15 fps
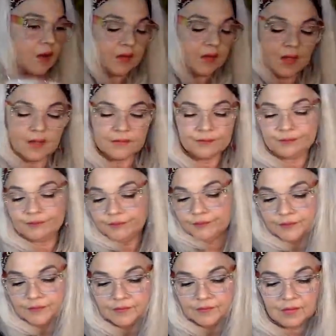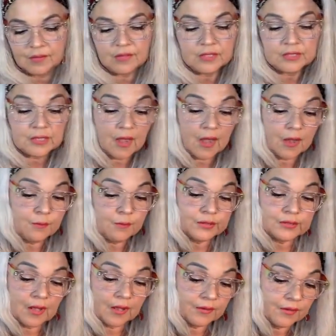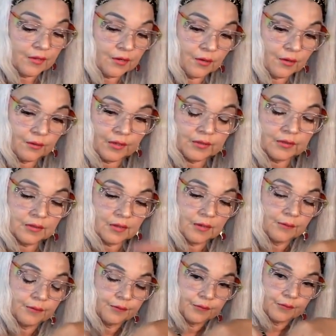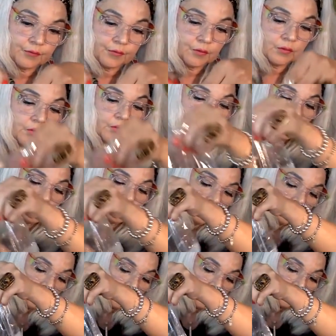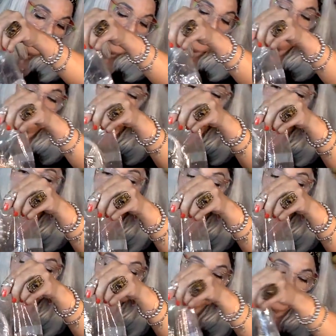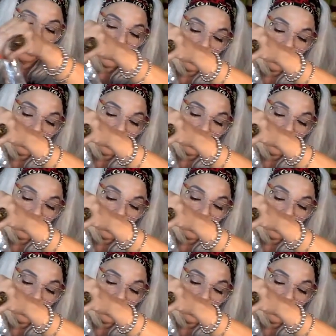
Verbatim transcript: I got the time was got, you know, at the the benefit auction that we